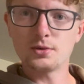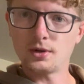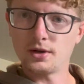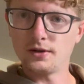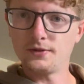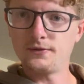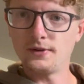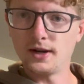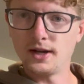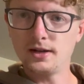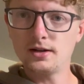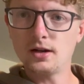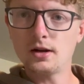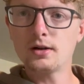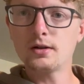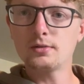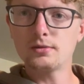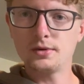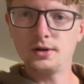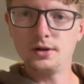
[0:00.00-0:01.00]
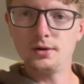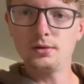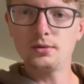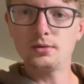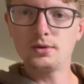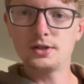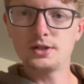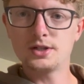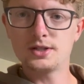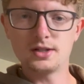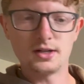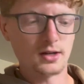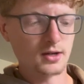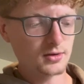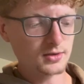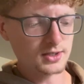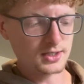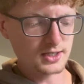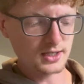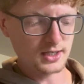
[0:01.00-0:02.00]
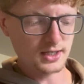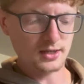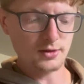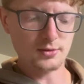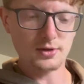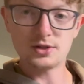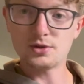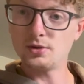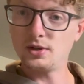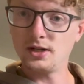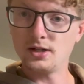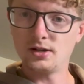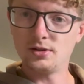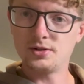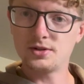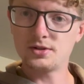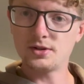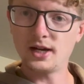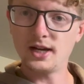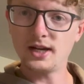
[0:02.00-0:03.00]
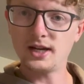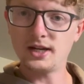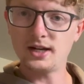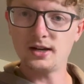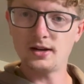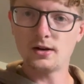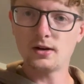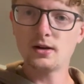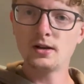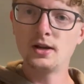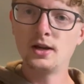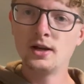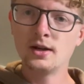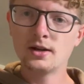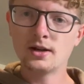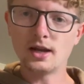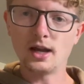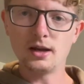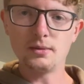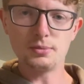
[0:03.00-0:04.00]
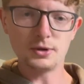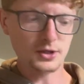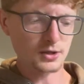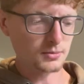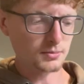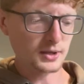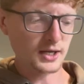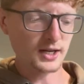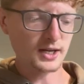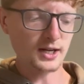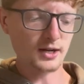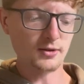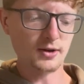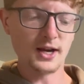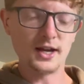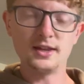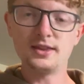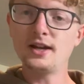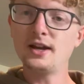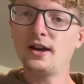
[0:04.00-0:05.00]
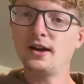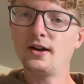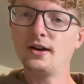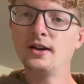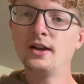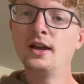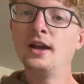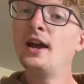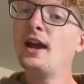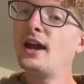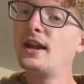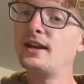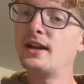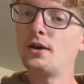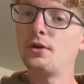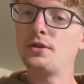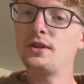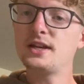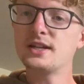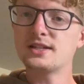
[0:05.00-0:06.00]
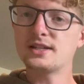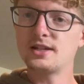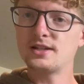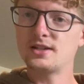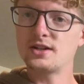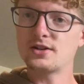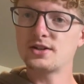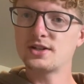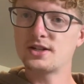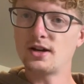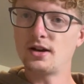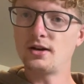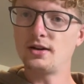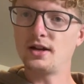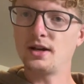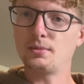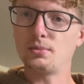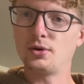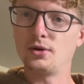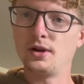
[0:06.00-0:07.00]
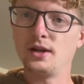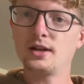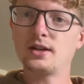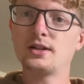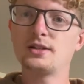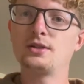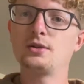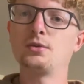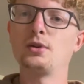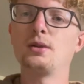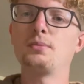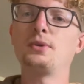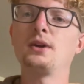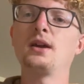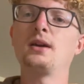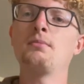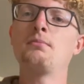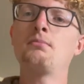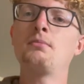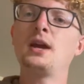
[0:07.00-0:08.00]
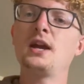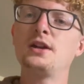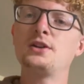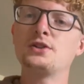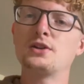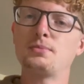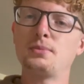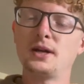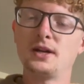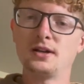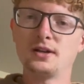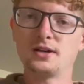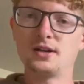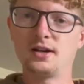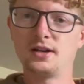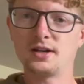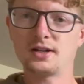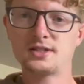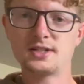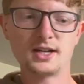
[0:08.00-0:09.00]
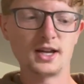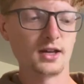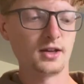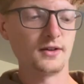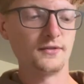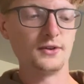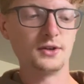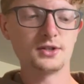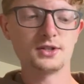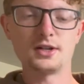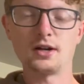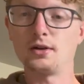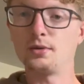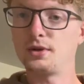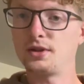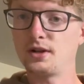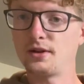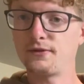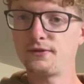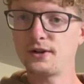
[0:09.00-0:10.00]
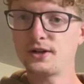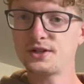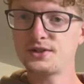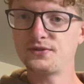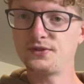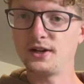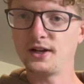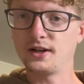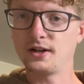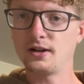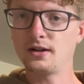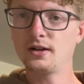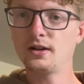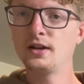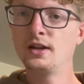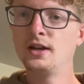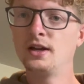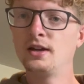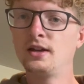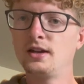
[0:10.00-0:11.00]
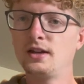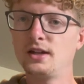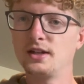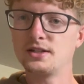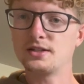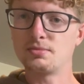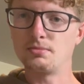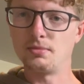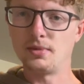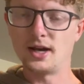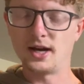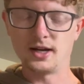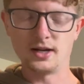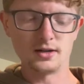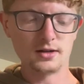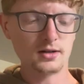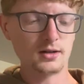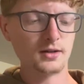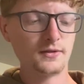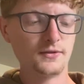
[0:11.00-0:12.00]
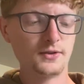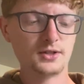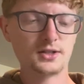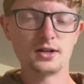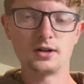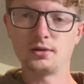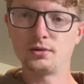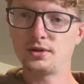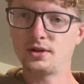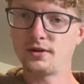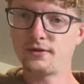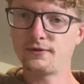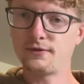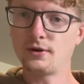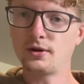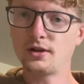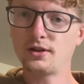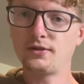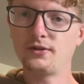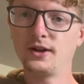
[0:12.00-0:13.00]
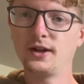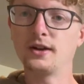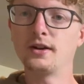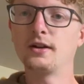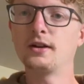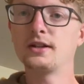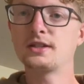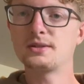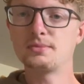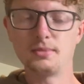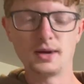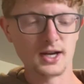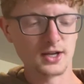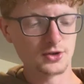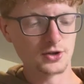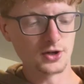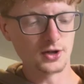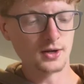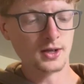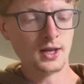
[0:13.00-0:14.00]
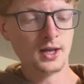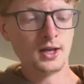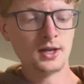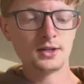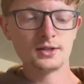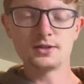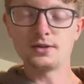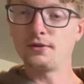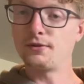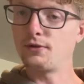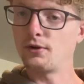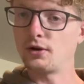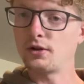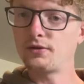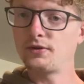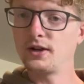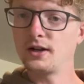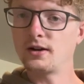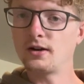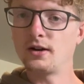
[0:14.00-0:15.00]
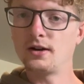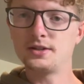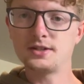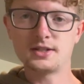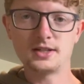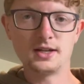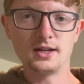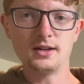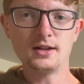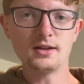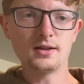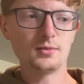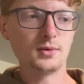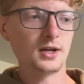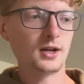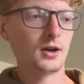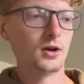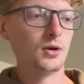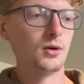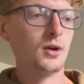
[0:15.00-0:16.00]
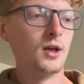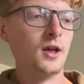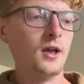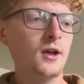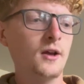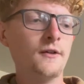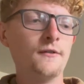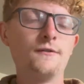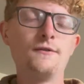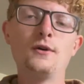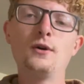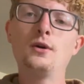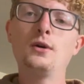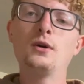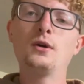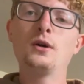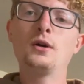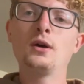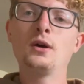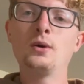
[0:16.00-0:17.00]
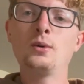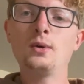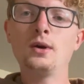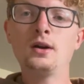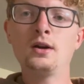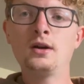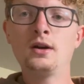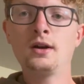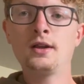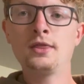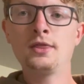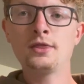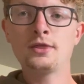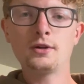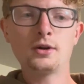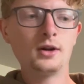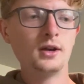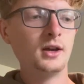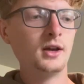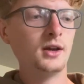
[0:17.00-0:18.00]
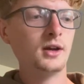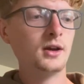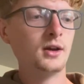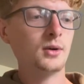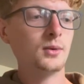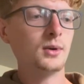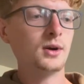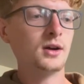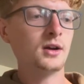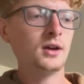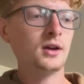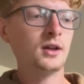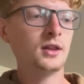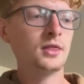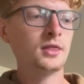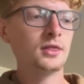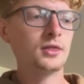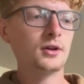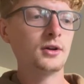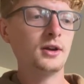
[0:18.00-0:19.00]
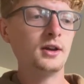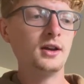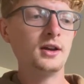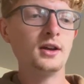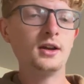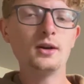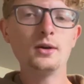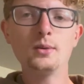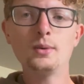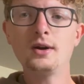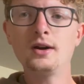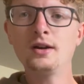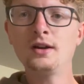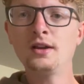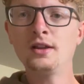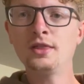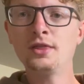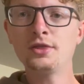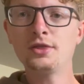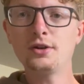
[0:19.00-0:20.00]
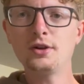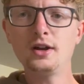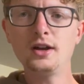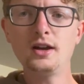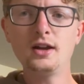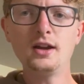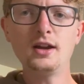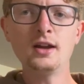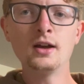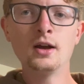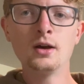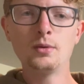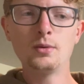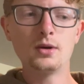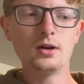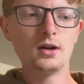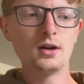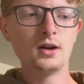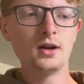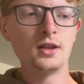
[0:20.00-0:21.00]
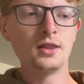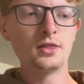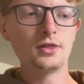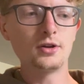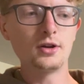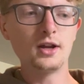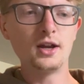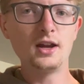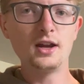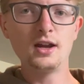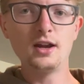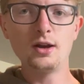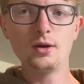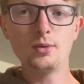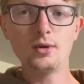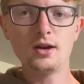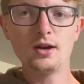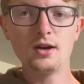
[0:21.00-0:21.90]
going to find our root, which is the note C, which we know is right here. Okay, put your pinky right there. And now this is your starting point because you want to play a major pentatonic scale. If you start with your first finger, it's minor. If you start with your fourth finger, it's major. So fourth finger on C, and we go 4, 1, 3, 1, 3, 1, 3, 1, 3, 1,